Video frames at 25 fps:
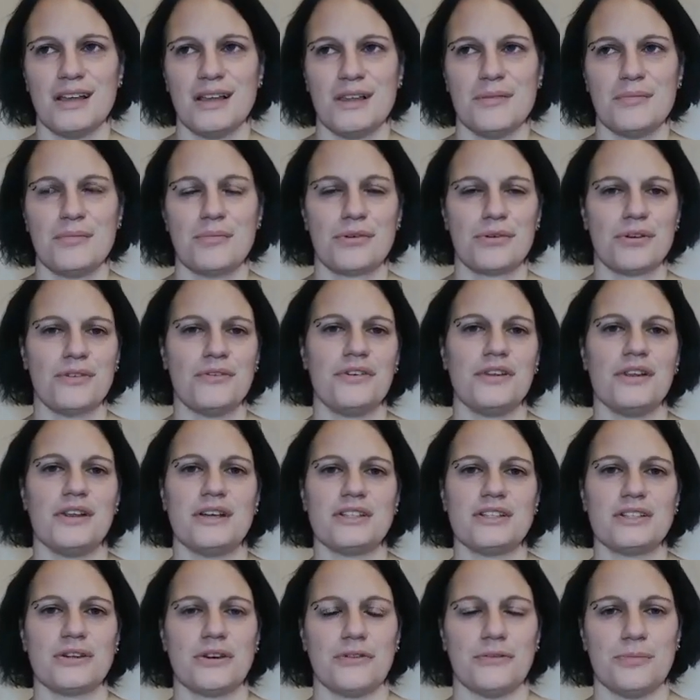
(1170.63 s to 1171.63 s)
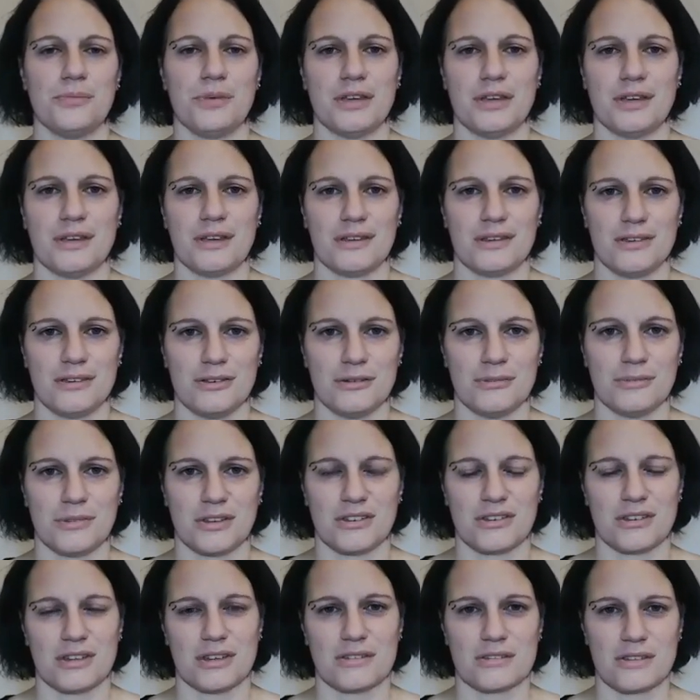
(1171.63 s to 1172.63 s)
privilege of being humans,
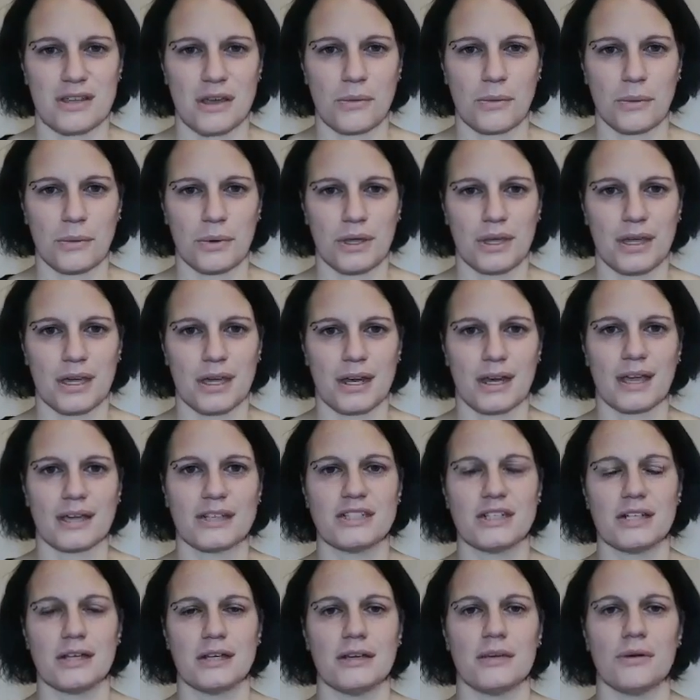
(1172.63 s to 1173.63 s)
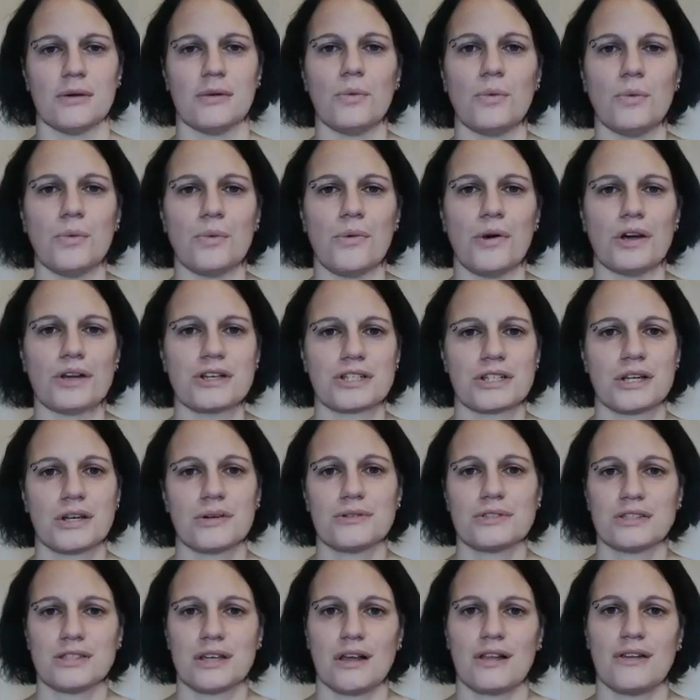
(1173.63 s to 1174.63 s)
is that we can actually watch
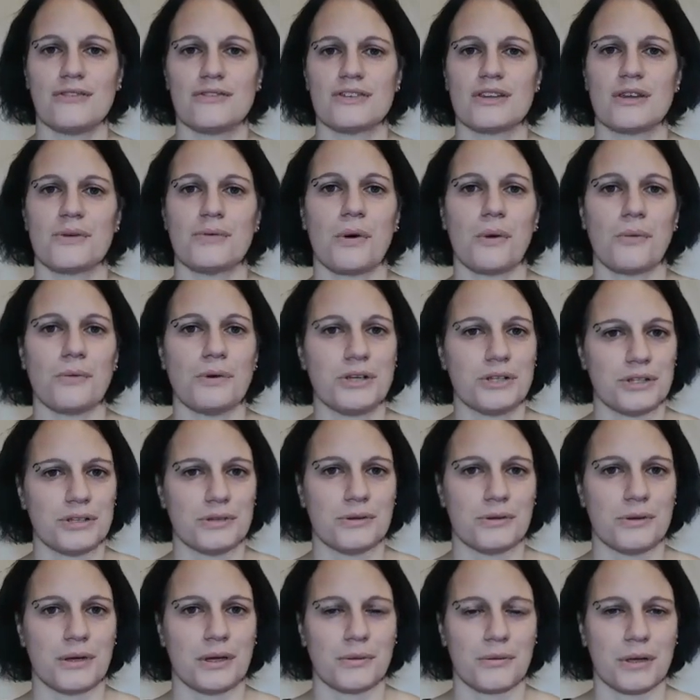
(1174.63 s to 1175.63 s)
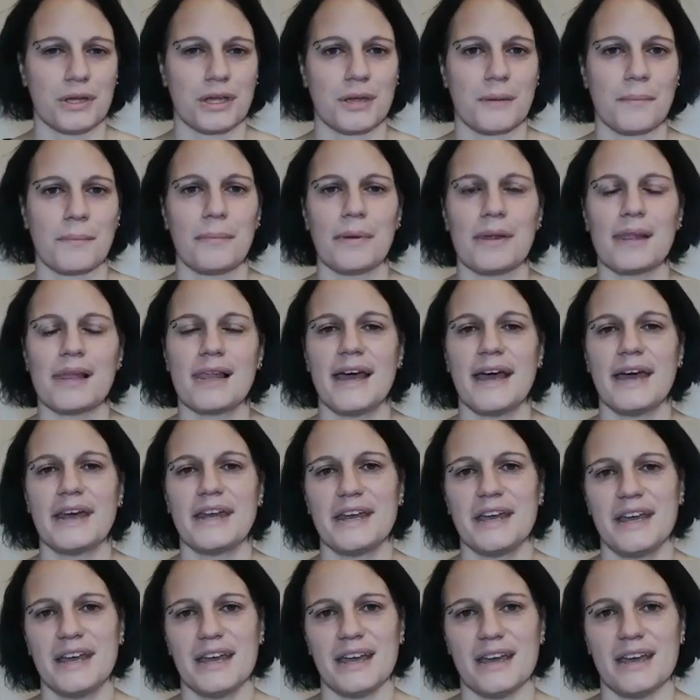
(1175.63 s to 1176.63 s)
ourselves and what we're doing. We can plan
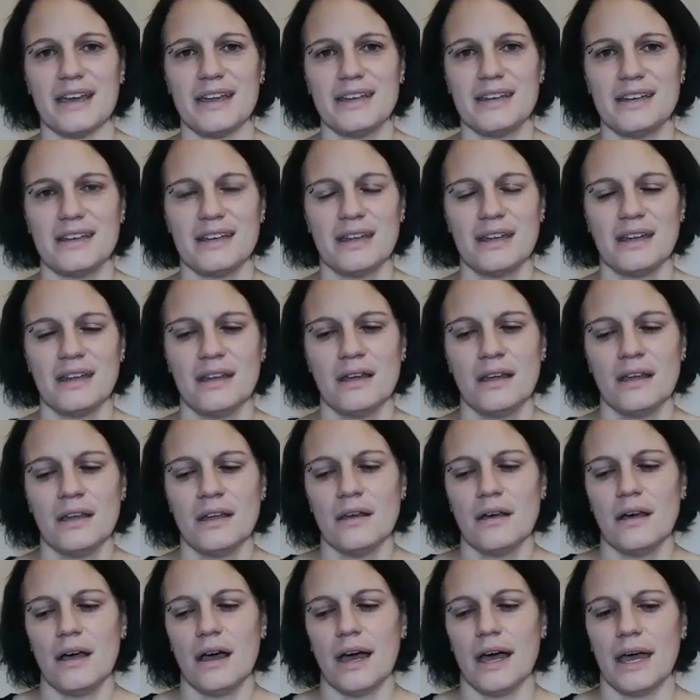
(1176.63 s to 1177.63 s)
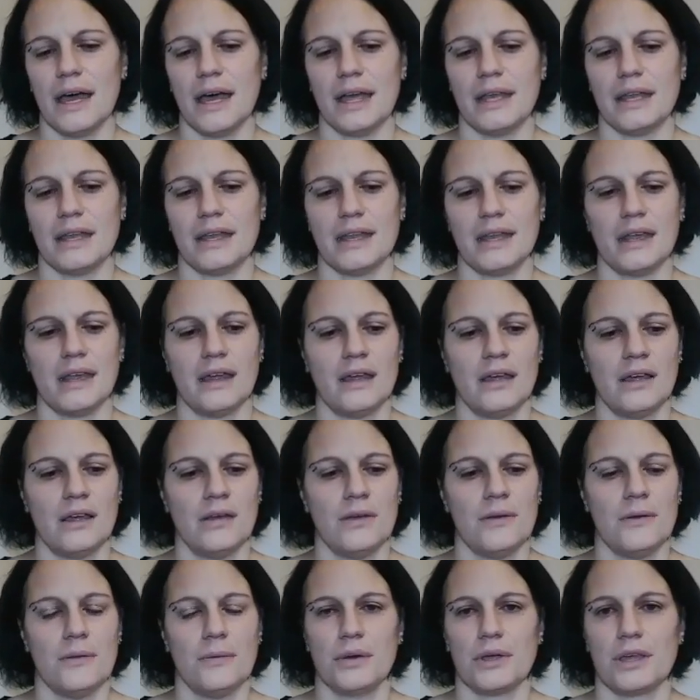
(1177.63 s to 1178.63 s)
ahead, and
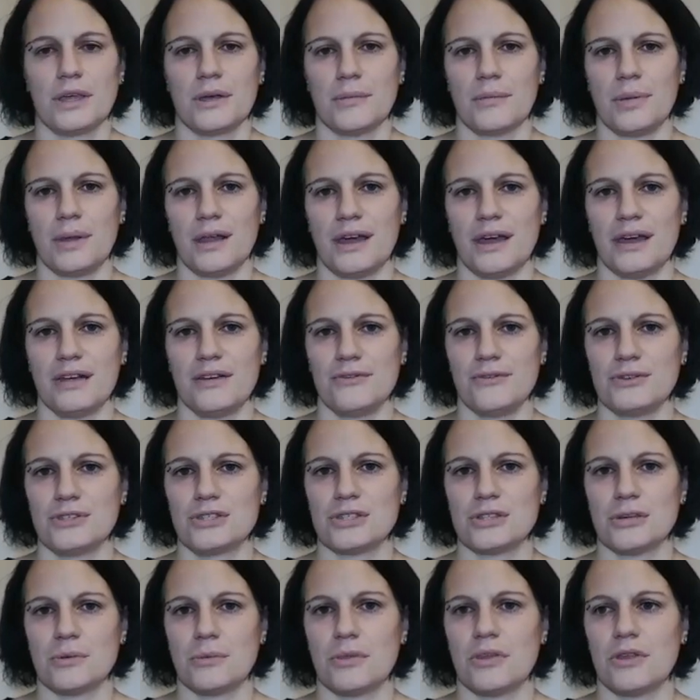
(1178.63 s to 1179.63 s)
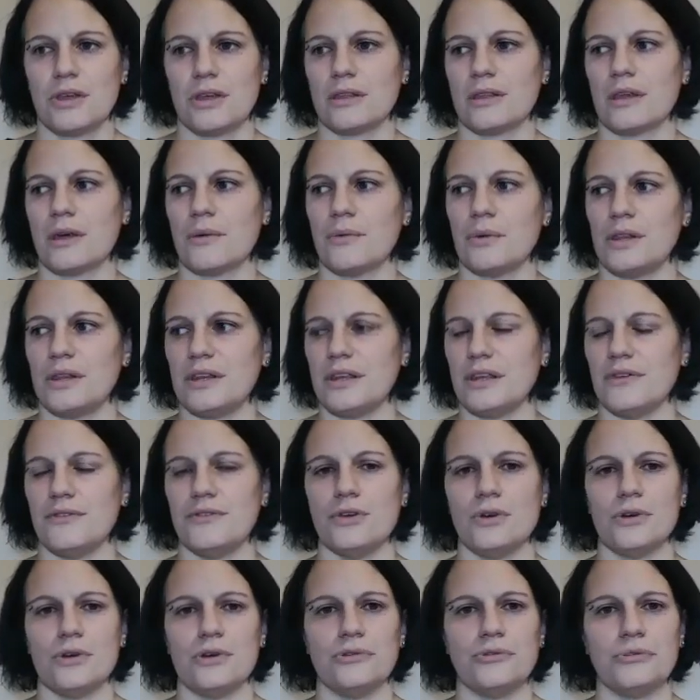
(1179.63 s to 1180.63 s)
we can plan for something that will give you
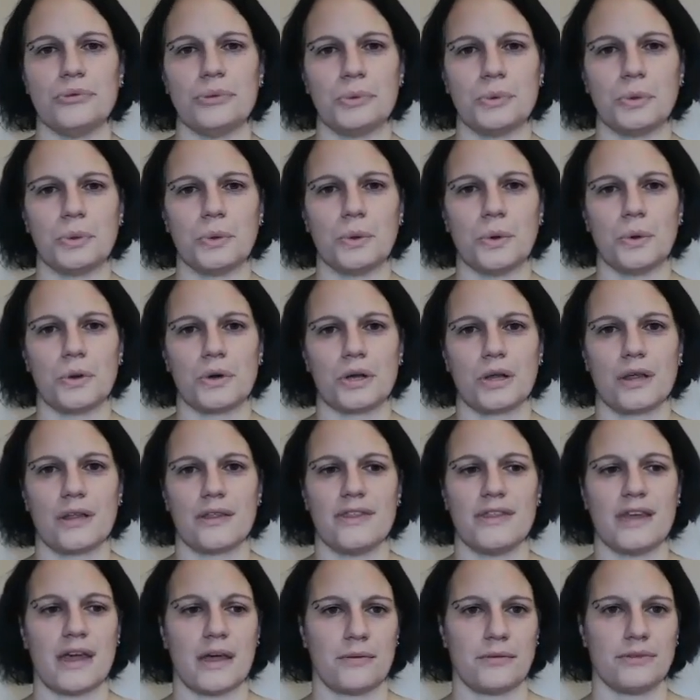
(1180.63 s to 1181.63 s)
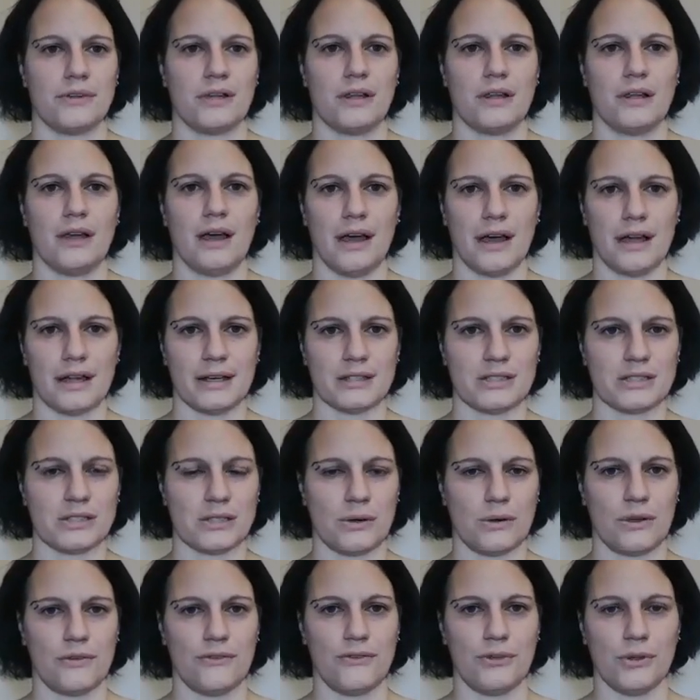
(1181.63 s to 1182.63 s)
a reward down the line. So
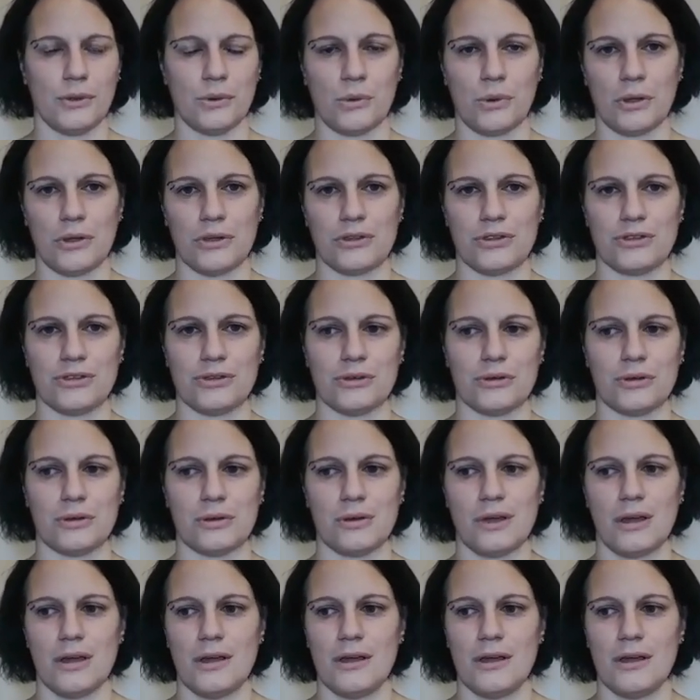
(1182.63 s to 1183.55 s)
if you want to